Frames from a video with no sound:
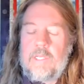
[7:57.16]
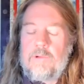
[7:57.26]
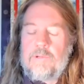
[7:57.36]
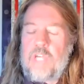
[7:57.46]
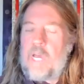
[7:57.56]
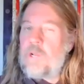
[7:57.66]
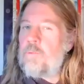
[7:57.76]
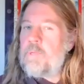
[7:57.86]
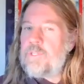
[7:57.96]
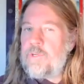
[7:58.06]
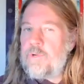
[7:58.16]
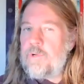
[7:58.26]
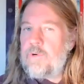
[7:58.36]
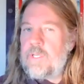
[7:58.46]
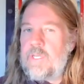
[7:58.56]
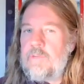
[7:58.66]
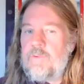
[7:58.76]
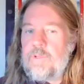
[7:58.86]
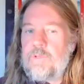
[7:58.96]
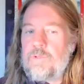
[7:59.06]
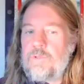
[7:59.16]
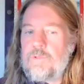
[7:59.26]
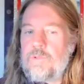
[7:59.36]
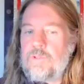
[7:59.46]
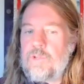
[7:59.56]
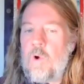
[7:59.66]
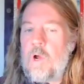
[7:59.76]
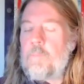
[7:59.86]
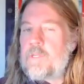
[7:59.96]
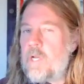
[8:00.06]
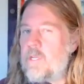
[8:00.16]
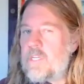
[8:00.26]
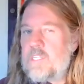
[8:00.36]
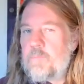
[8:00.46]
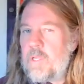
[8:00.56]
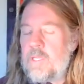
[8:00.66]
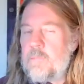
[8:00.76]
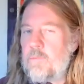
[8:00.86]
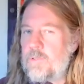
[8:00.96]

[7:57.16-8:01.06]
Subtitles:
shadow material can even show up as unexplainable